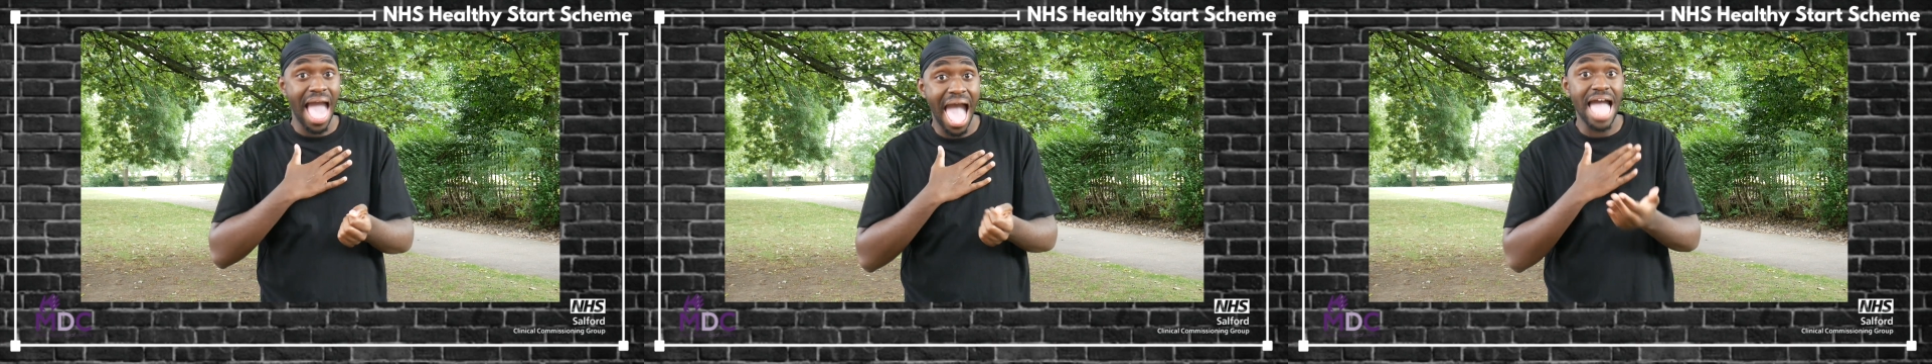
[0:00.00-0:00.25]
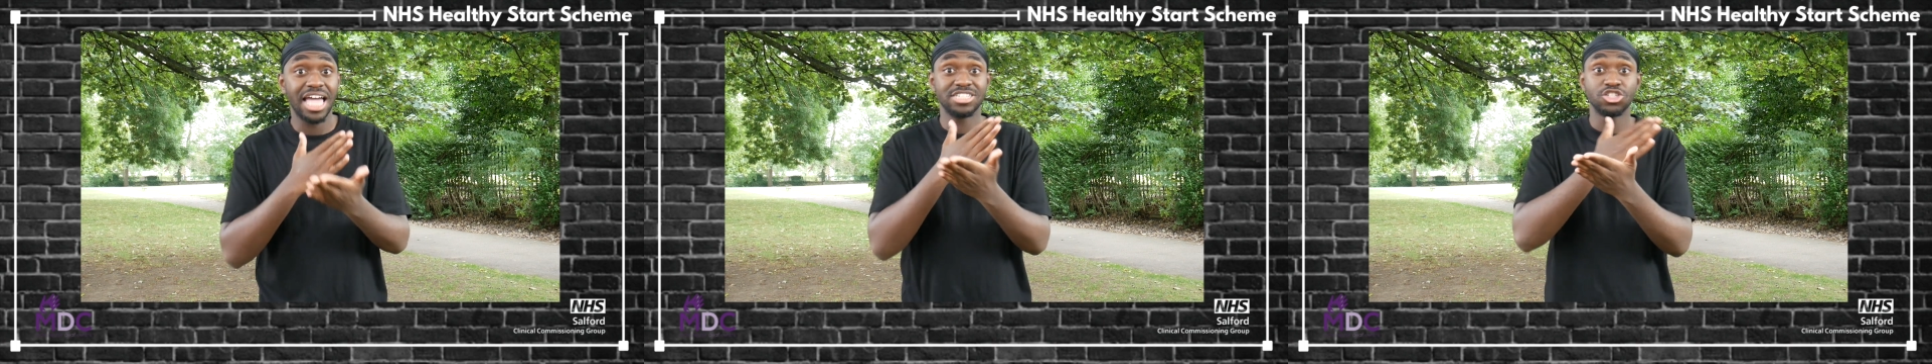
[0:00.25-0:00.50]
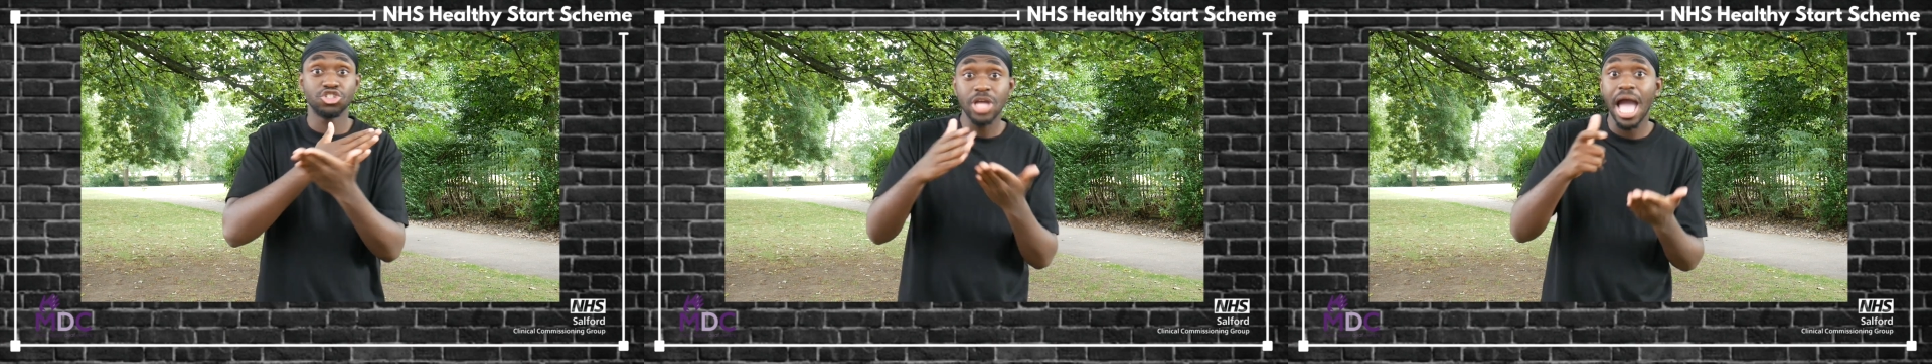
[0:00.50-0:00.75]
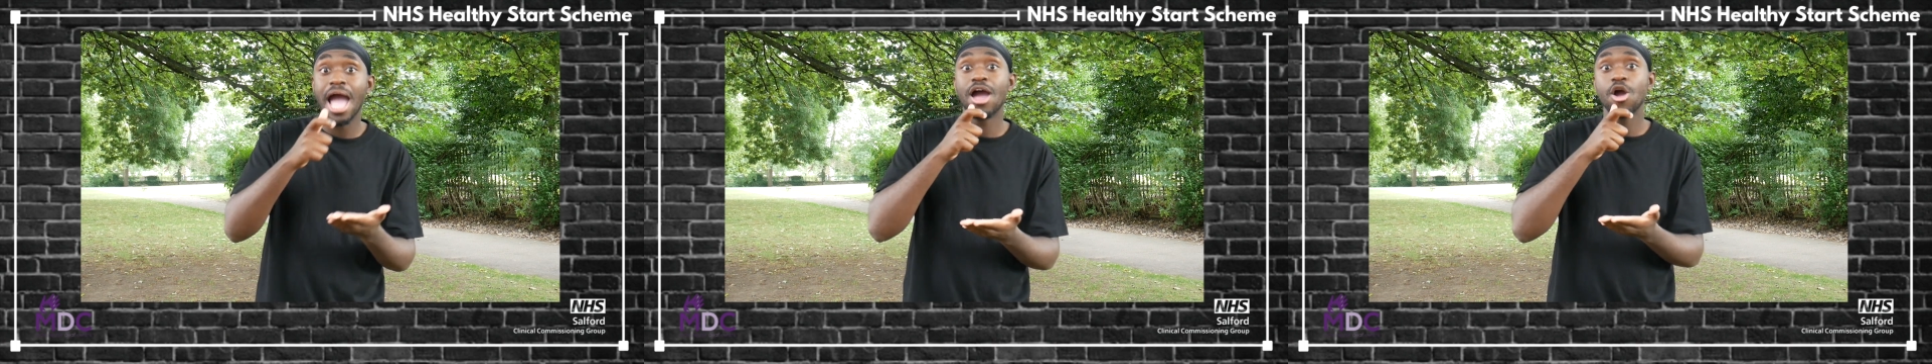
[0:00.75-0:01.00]

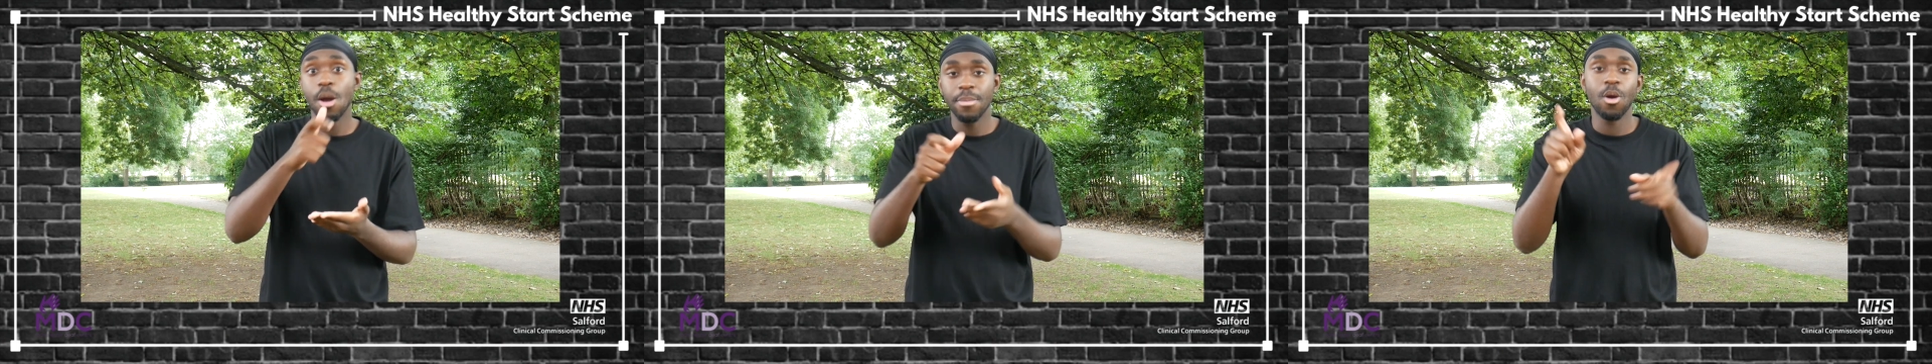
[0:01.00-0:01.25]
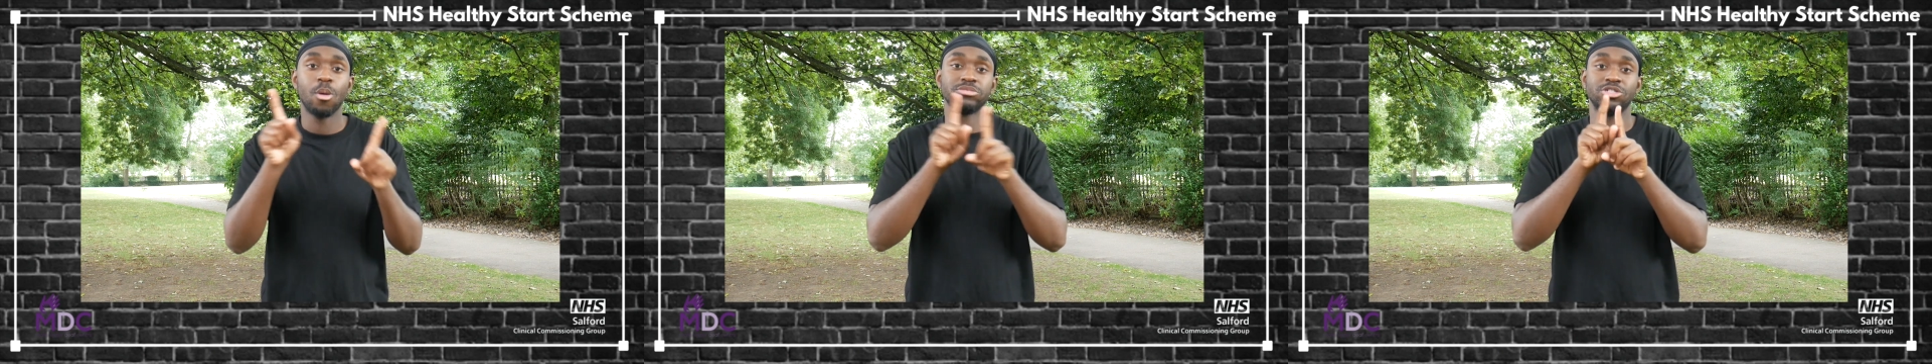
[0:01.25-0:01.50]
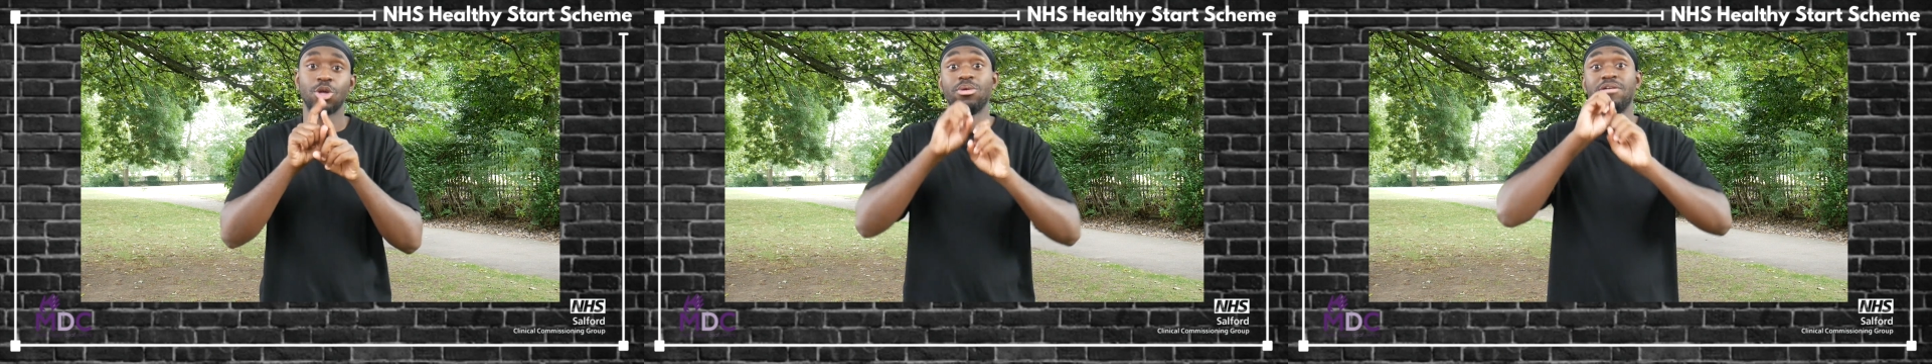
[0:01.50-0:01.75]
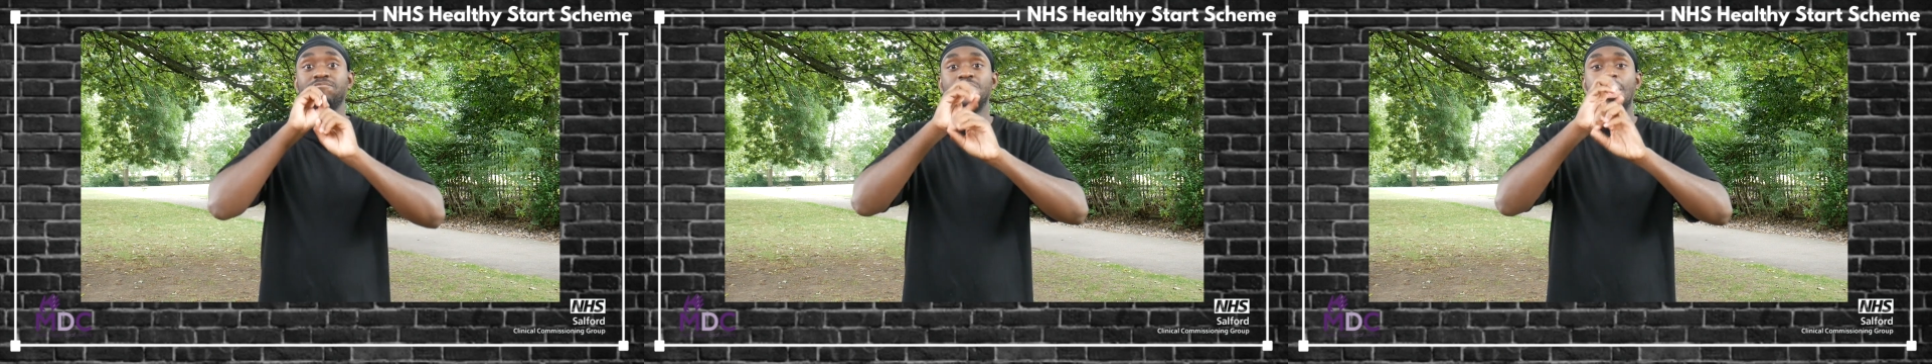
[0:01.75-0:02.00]
Remember to comment,
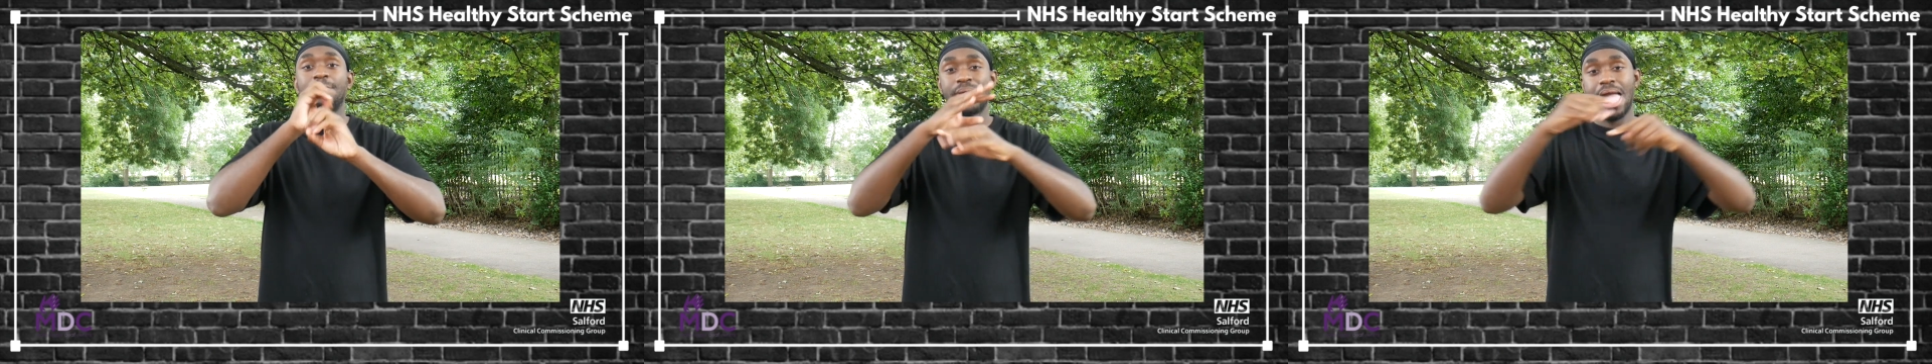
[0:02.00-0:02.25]
like,